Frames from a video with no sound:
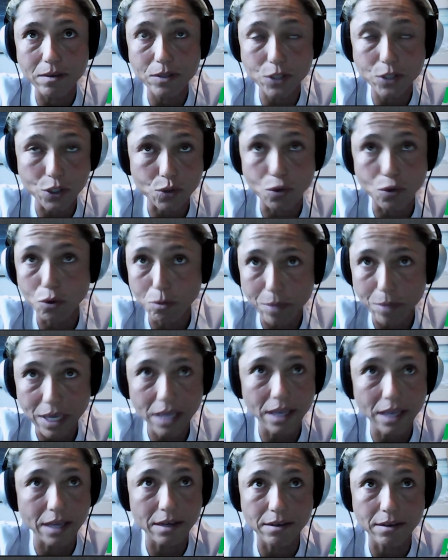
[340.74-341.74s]
she told
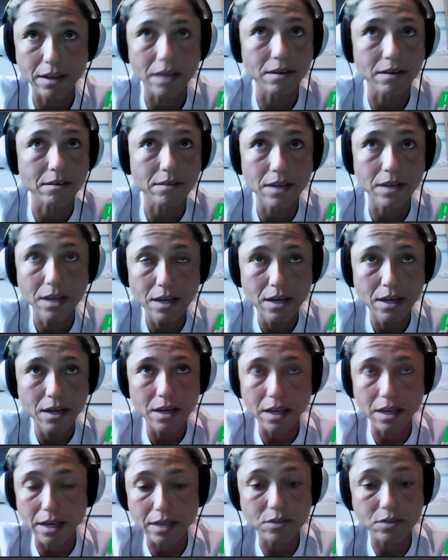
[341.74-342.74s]
me, and
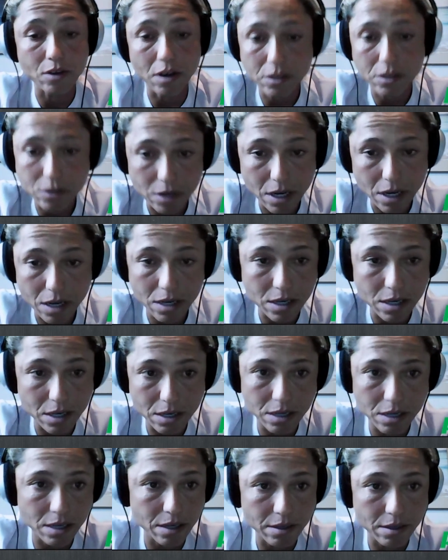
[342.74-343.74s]
I talked to
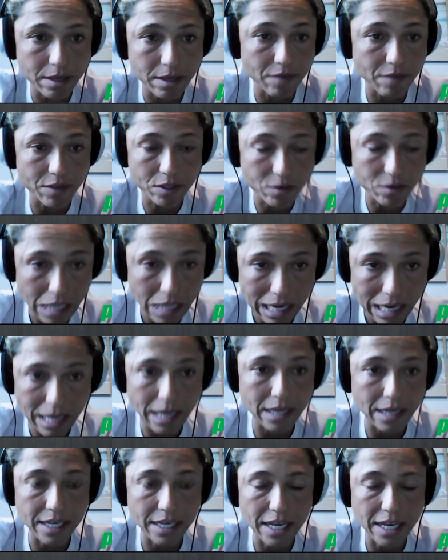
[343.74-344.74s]
her even
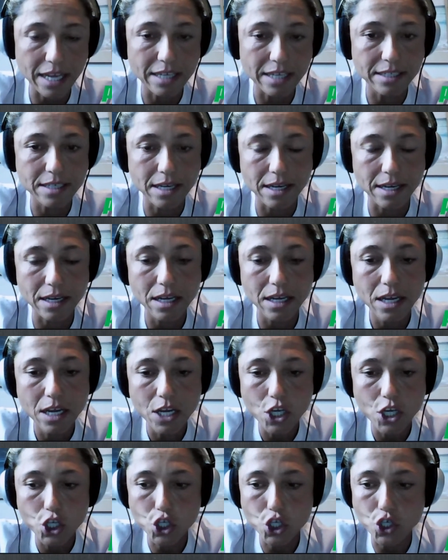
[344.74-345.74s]
today, and
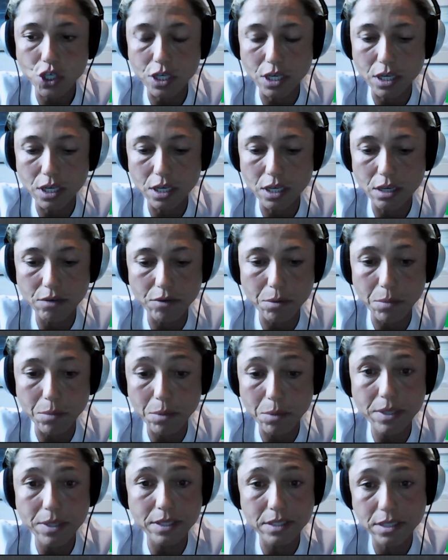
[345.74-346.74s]
she
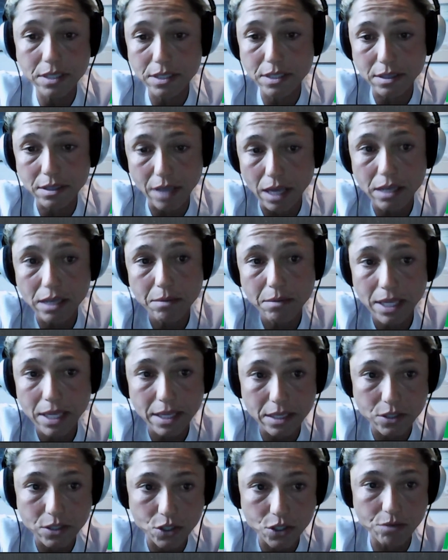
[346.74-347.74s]
remembers telling me
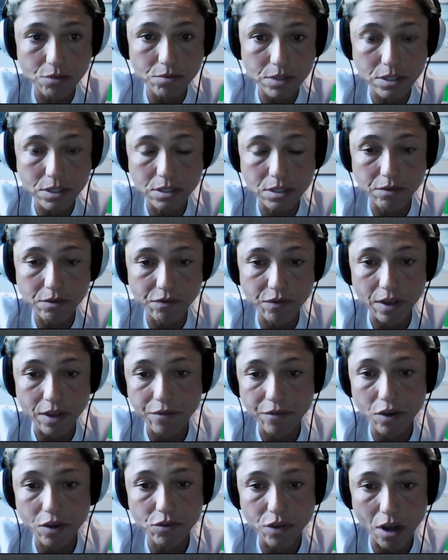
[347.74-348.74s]
that she
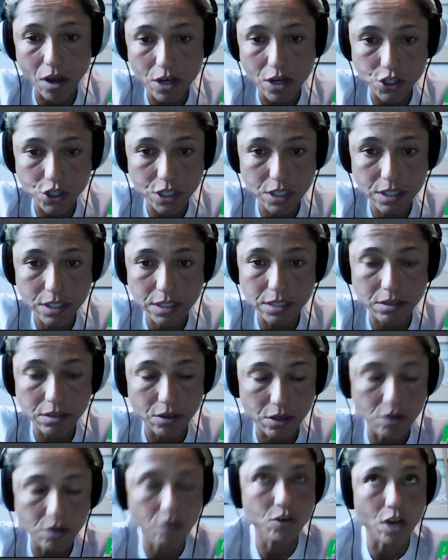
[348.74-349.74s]
felt nauseous,
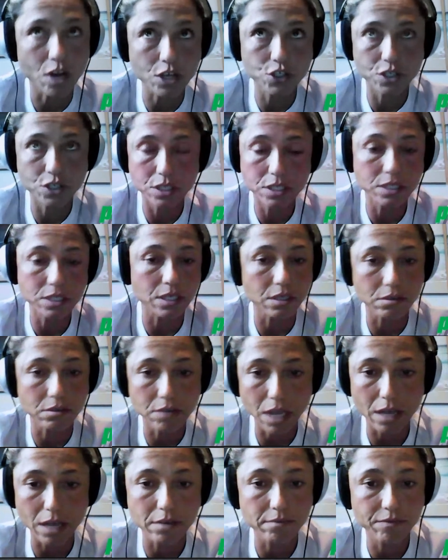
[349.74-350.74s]

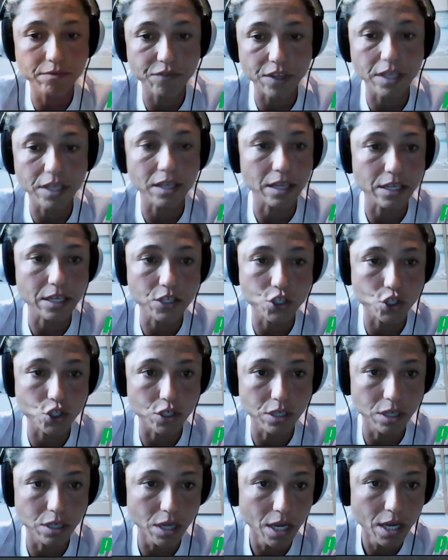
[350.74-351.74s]
and feeling like
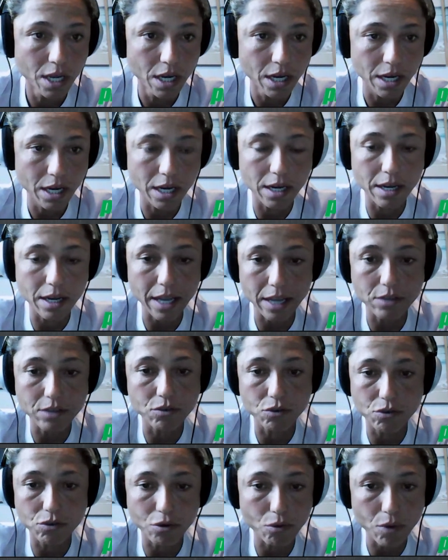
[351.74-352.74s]
she had
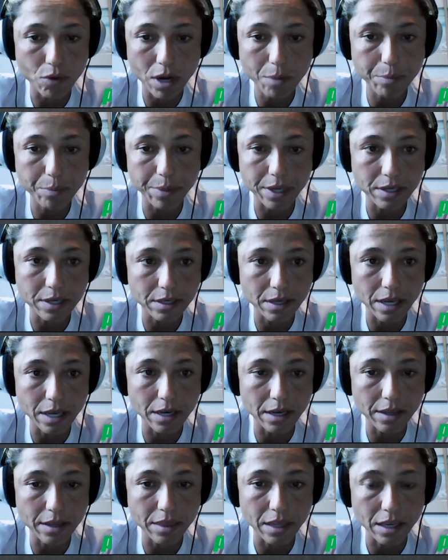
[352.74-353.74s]
to throw up,
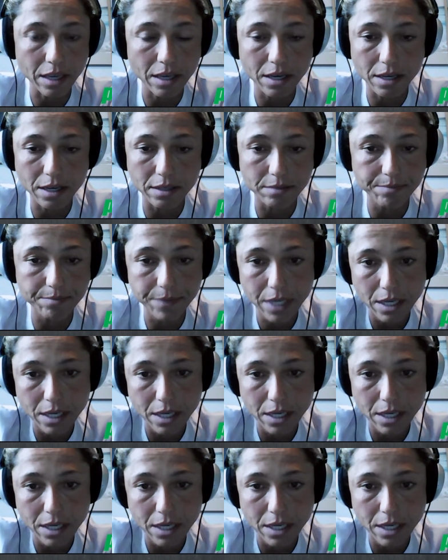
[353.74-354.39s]
and I think a